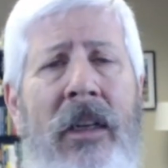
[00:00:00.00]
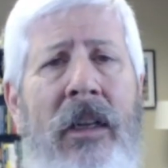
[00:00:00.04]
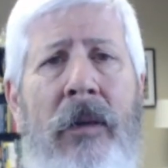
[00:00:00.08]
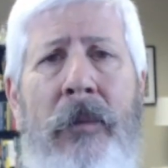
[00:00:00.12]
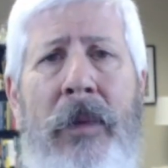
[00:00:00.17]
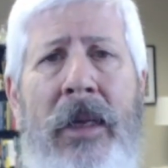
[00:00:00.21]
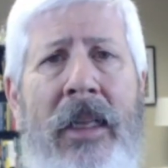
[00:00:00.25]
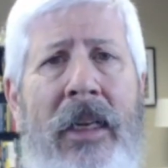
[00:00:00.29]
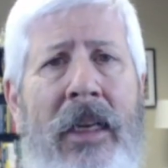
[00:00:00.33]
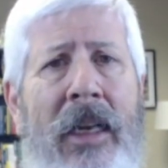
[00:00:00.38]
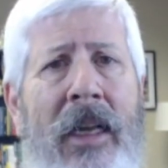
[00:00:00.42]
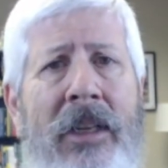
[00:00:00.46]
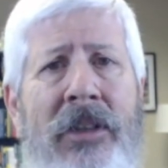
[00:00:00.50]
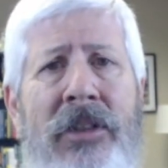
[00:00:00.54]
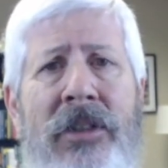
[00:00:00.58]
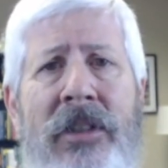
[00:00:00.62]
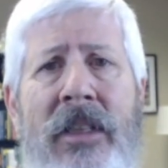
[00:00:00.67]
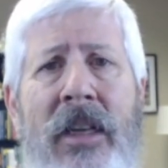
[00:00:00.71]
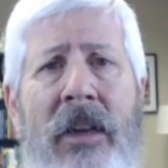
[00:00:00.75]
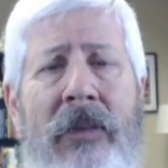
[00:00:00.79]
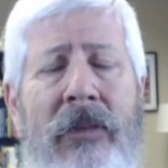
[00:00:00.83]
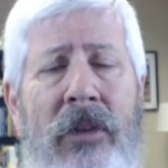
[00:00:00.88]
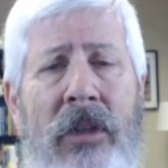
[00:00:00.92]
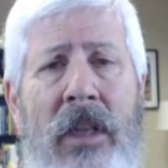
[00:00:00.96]
Man, I just
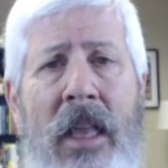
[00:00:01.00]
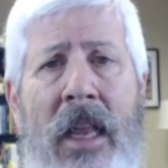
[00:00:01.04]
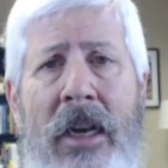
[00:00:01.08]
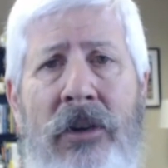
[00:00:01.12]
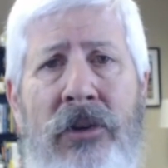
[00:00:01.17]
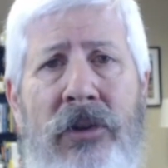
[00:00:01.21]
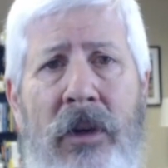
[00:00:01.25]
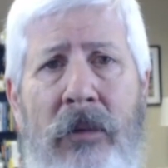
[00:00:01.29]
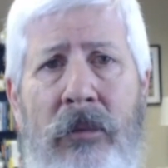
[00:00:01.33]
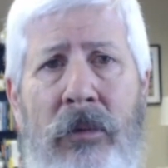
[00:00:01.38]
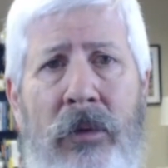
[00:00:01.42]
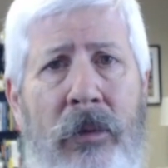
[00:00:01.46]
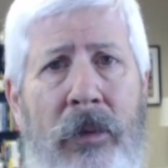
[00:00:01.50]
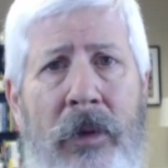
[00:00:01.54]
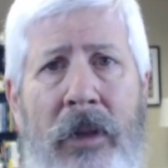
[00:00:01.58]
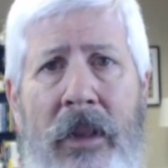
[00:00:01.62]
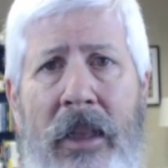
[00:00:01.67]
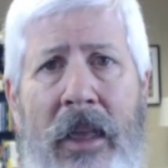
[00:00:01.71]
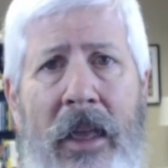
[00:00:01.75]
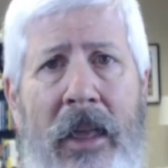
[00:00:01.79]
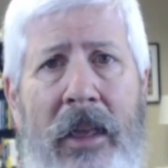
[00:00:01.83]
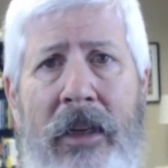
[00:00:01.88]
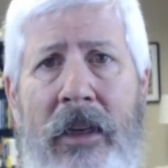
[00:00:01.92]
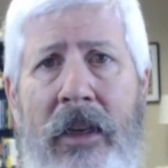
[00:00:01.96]
have a lot of trouble with
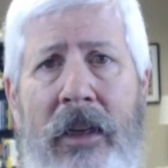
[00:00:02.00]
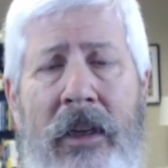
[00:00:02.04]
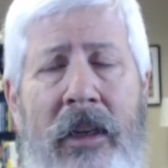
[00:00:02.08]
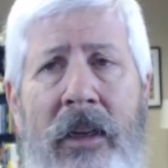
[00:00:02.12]
that.